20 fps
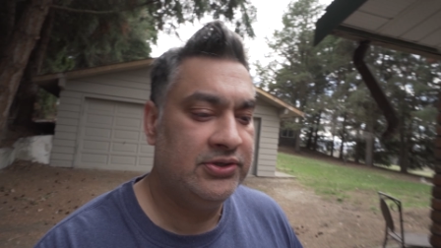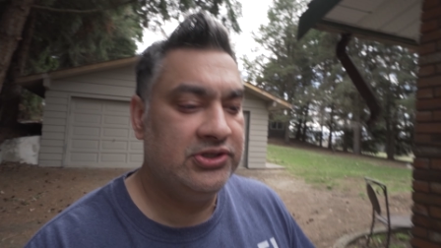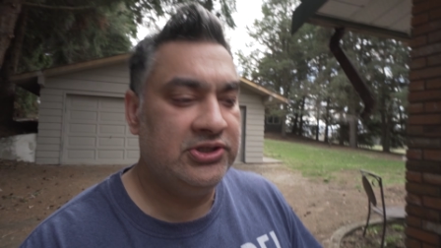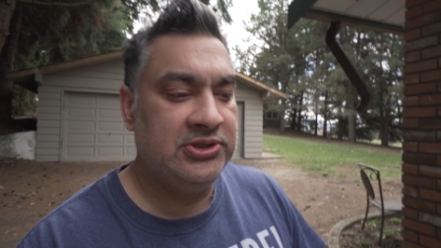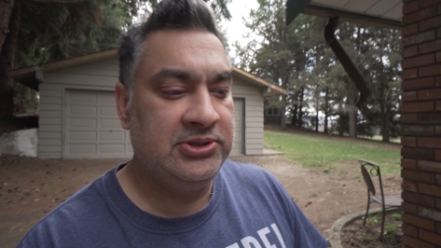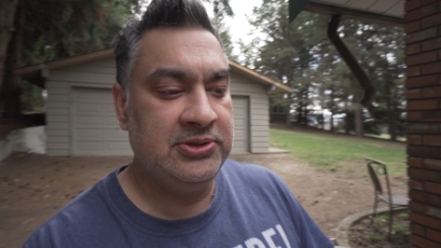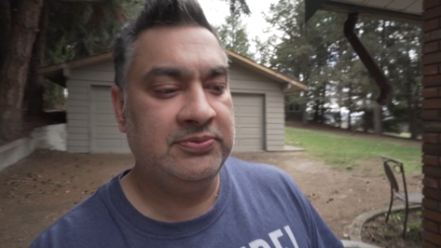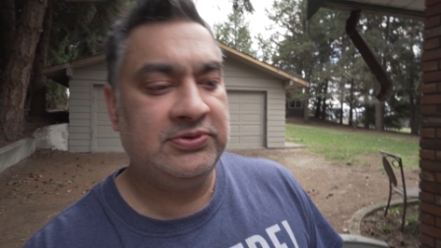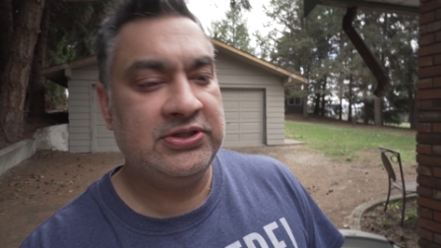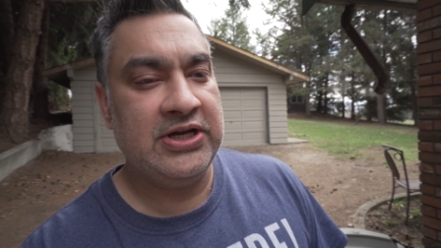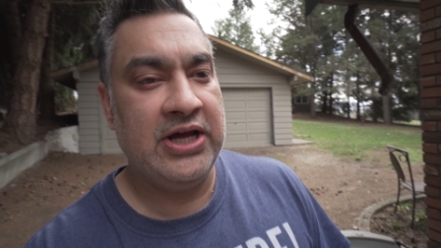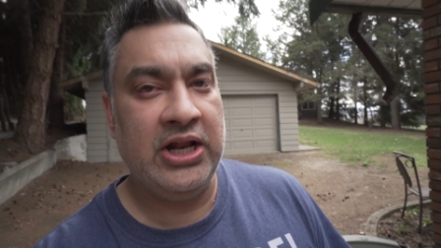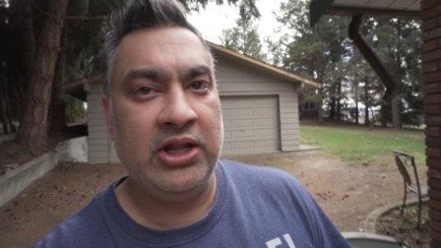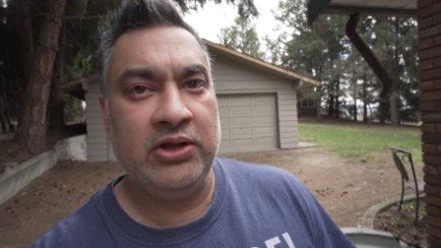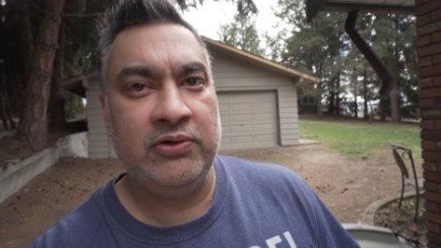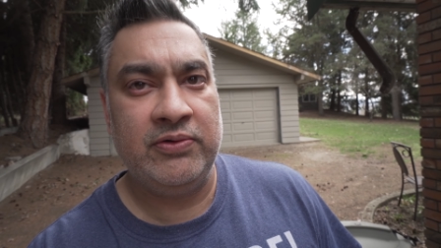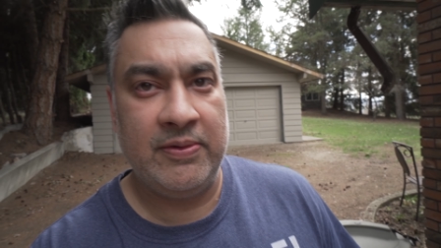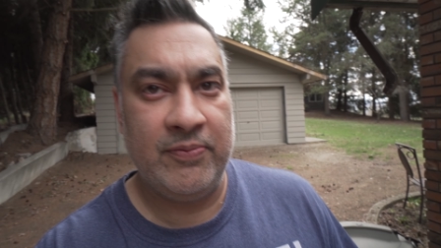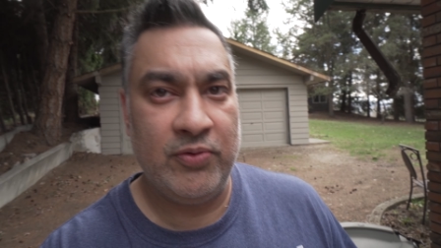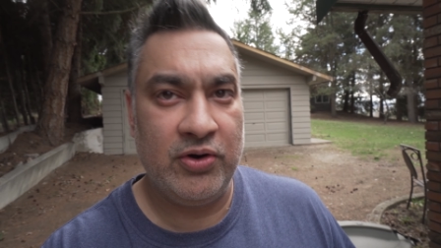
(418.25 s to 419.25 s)
YouTube
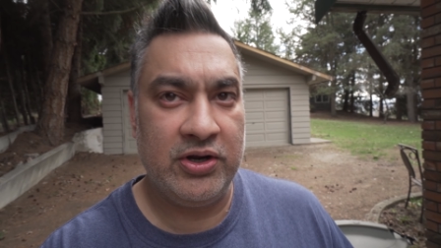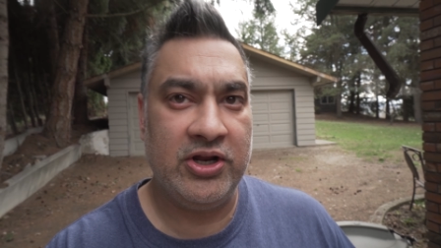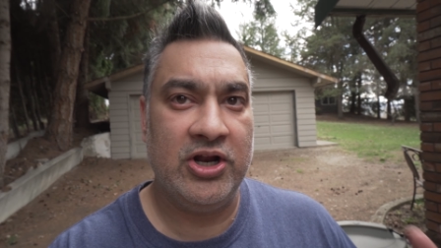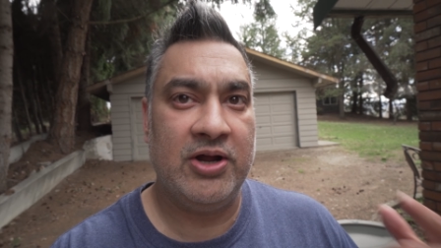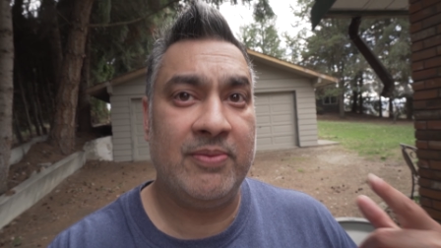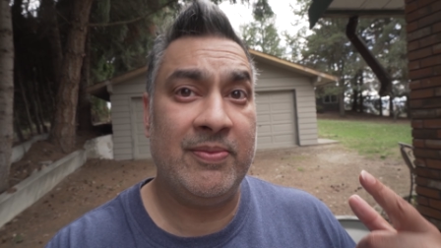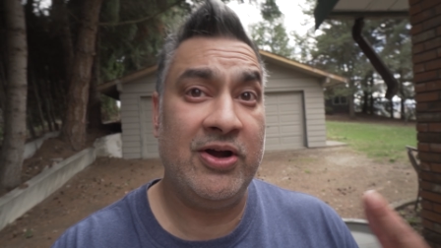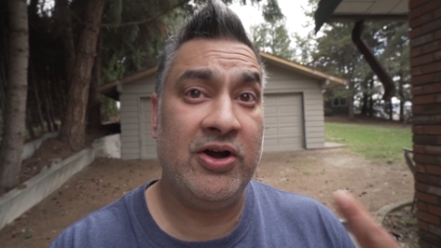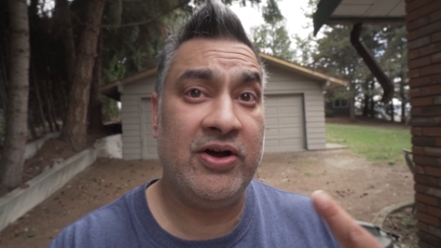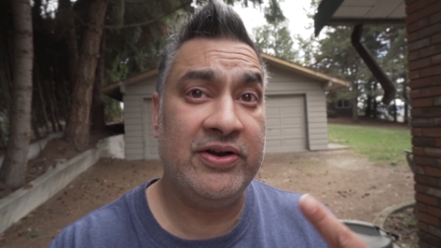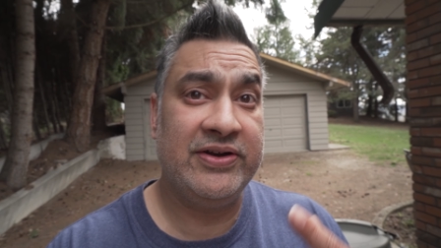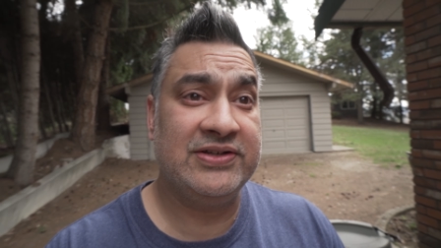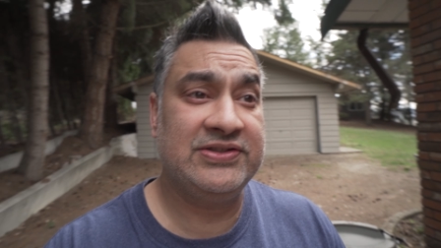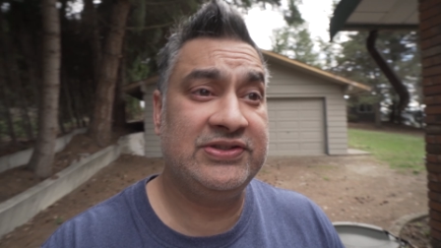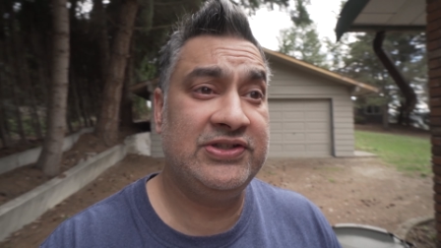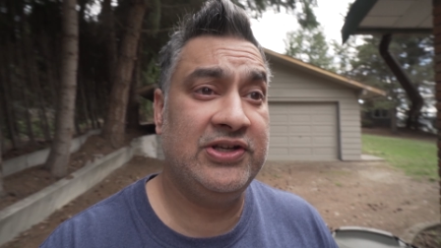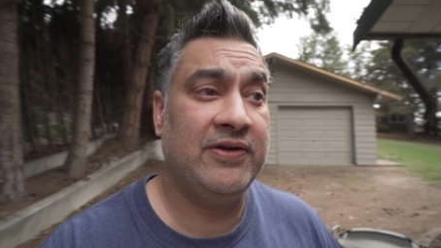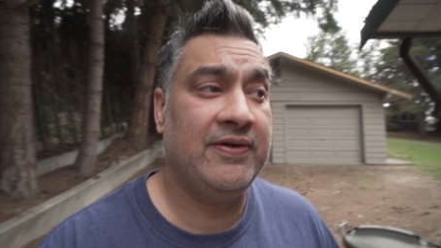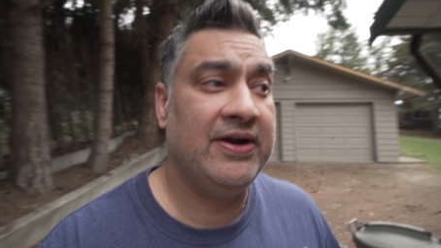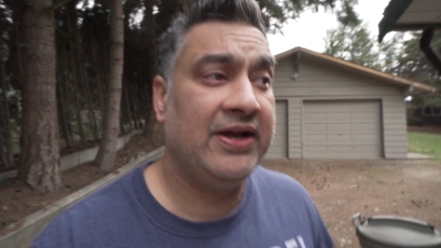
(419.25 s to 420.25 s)
channel, I'm working on my Honda
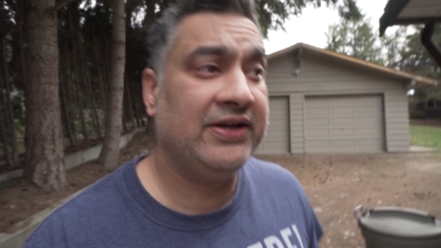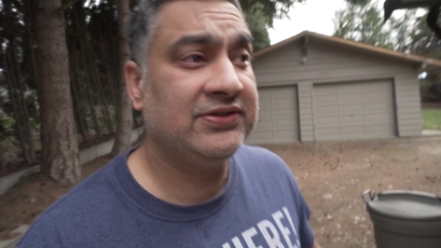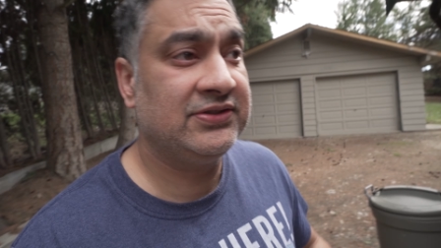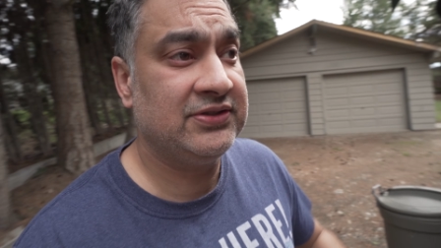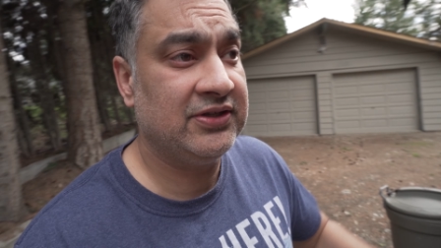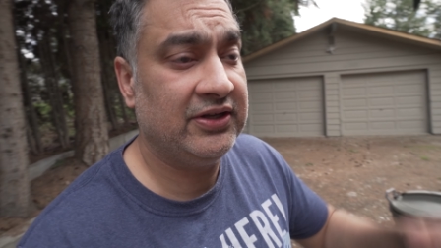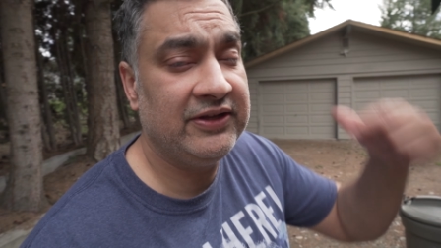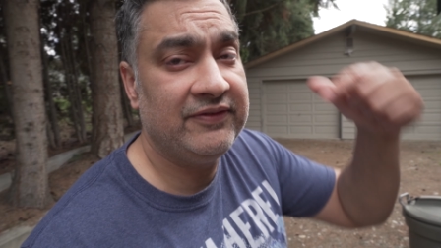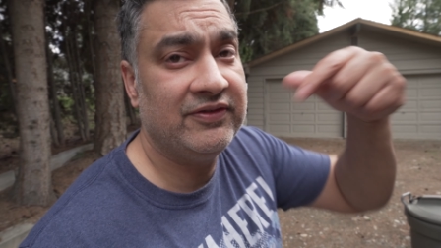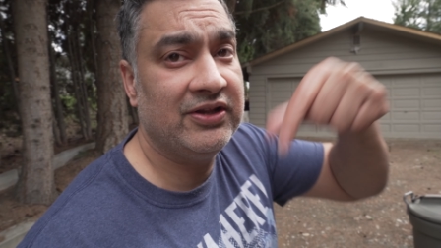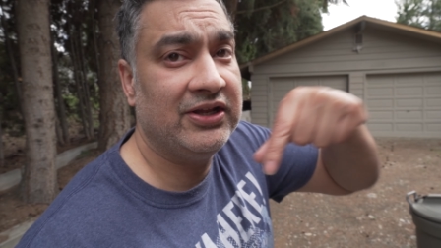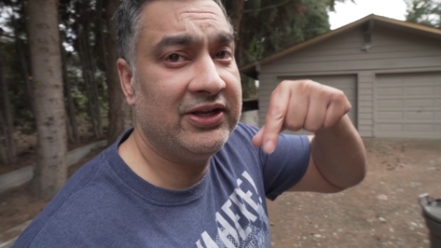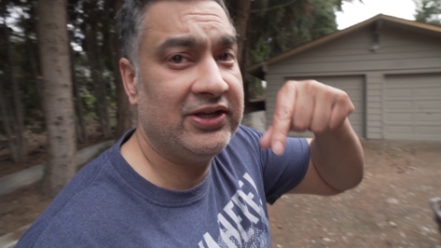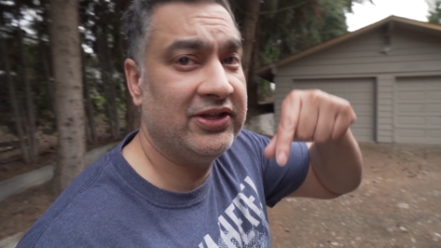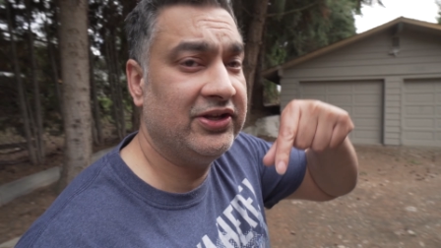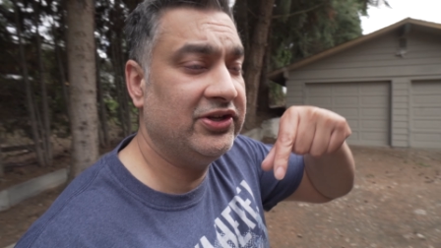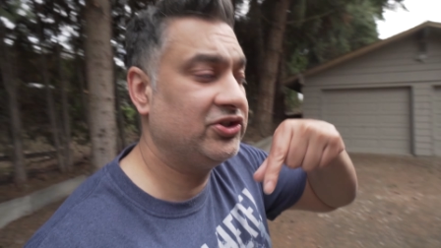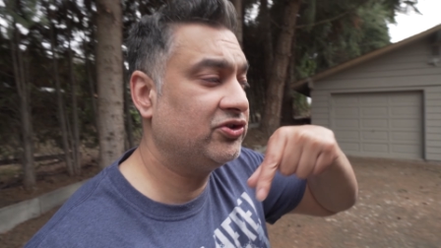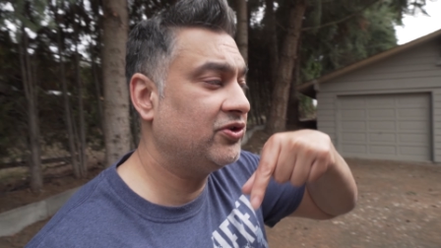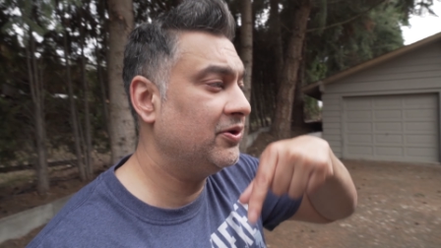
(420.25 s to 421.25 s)
CRX. I'll leave the
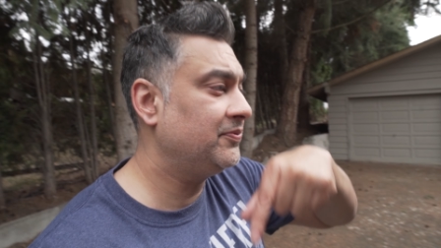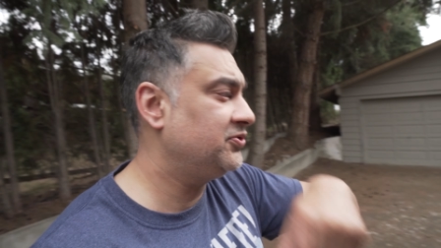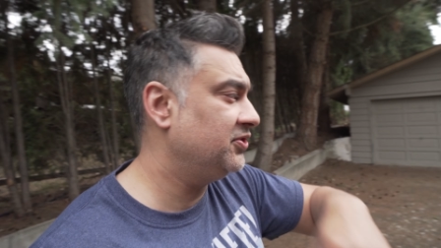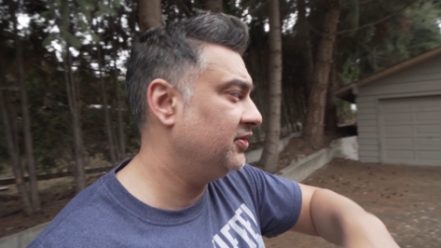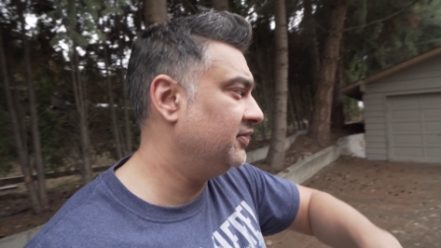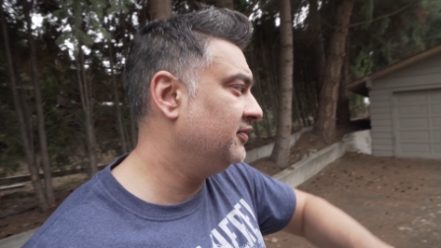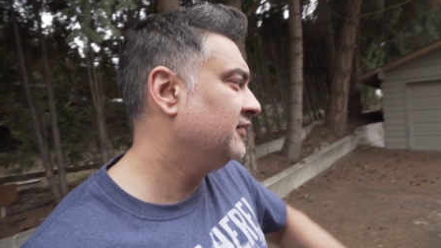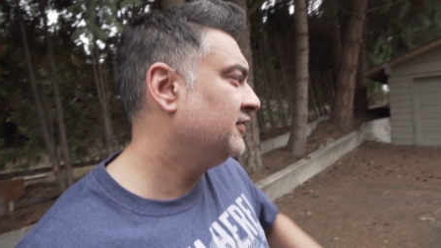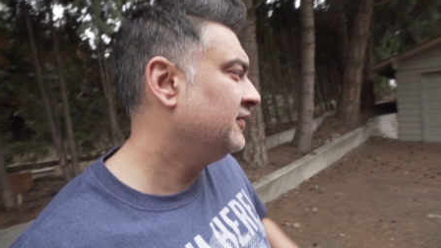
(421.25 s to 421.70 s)
link in the description.